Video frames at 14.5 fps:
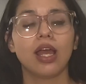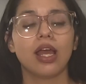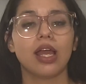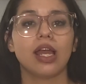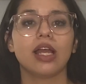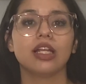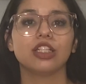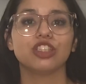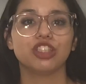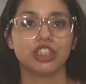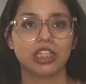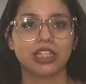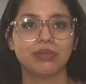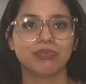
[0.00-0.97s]
And she
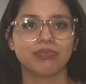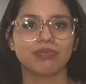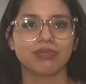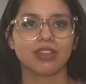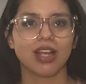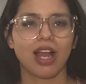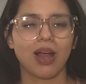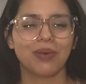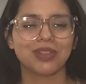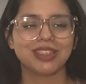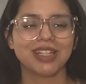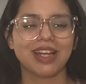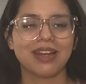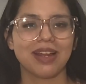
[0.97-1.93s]
did. I was
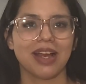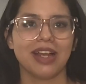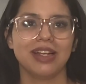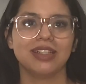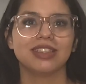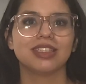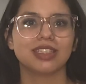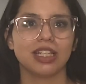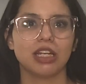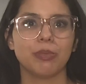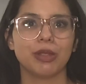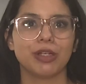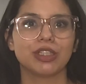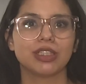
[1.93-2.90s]
a 9
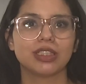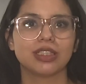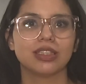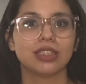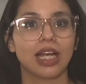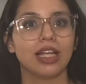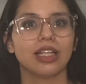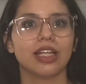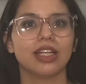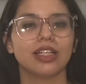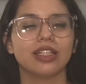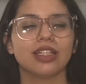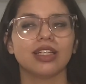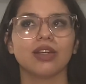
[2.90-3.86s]
centimeters
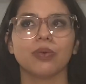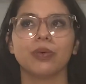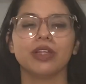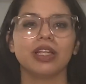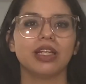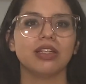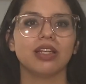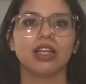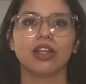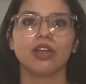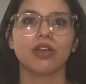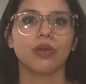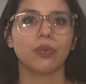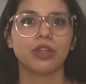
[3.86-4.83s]
dilated within
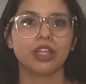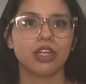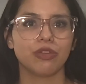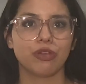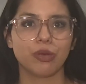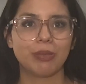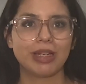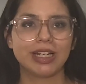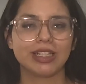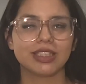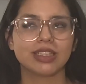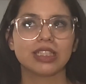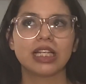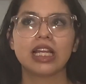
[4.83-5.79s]
a few
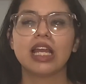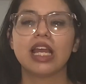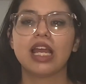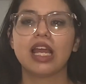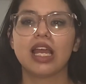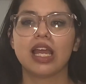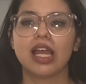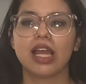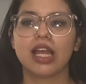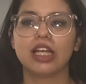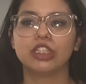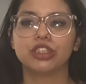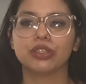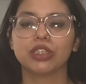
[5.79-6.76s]
minutes.
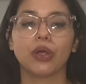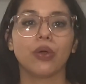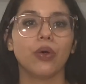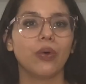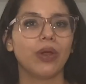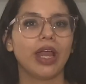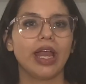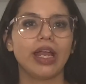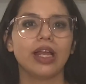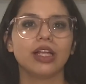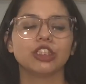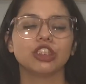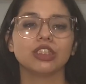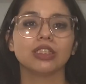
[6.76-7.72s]
And she was like, okay.
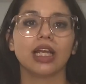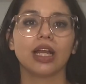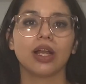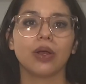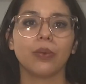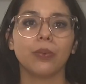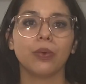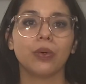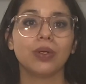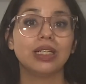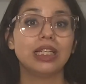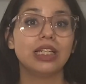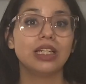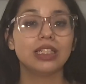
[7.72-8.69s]
She was like, well,
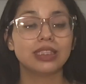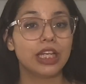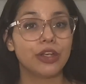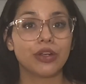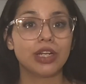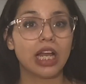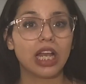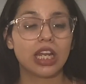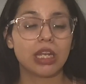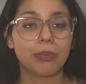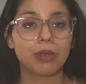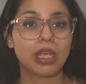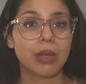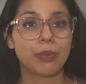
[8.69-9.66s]
it looks like you're not gonna
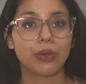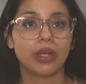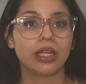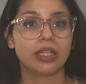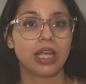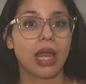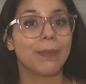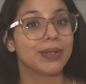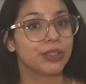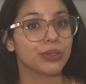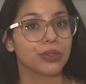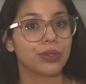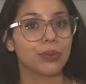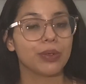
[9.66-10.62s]
be able to get the
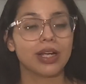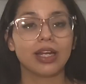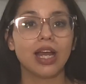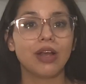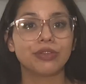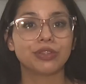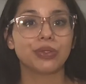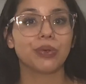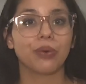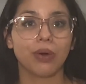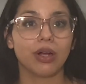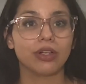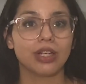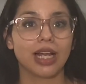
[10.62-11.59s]
epidural. We're gonna have to go
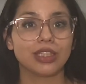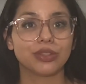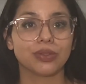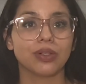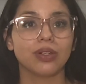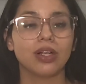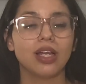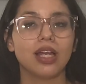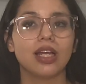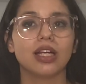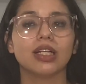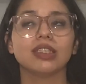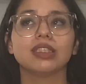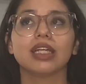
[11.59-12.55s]
on natural.
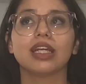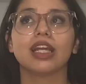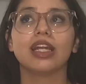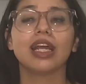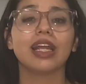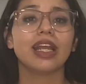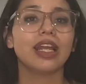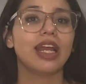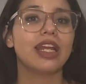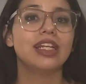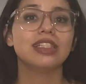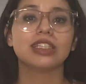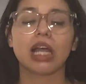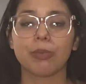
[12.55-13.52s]
I was like, can I get
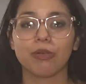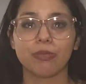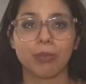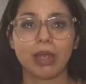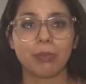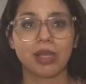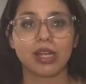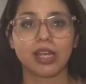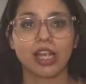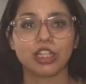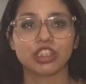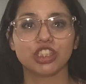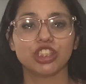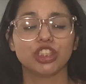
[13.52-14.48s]
any type of pain
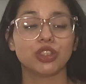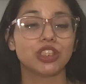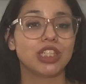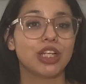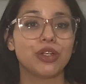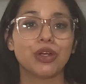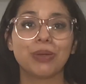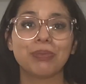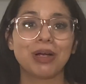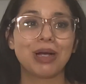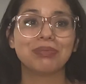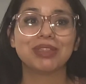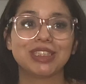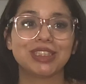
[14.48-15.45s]
medication? She was like, no,
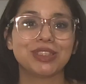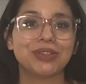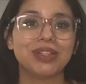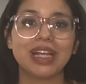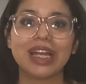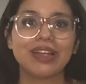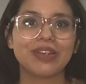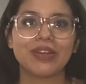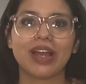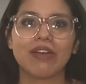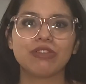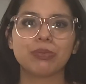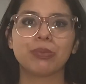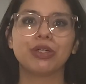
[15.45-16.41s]
Mom, too late. You
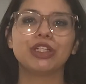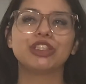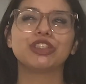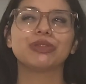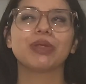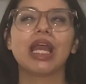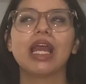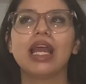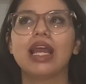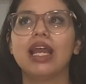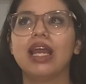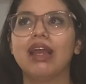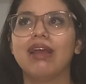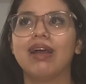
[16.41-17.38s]
have to push.
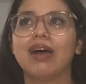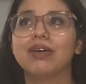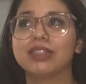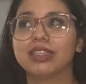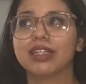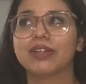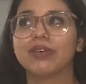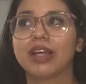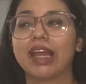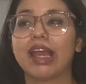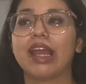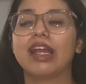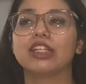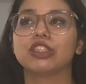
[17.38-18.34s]
I was like,
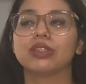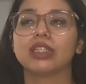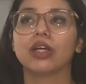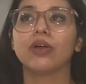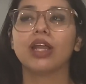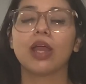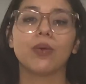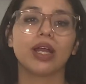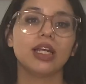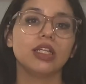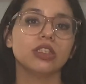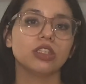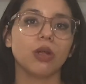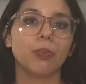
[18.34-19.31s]
okay. She was like, okay, we're
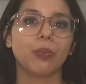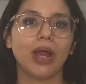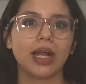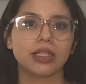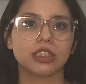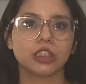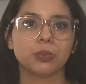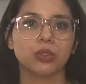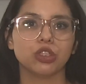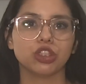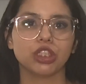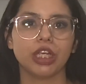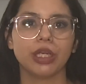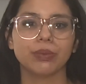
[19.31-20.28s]
gonna start practice
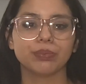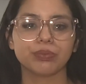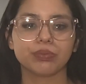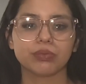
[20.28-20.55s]
pushing.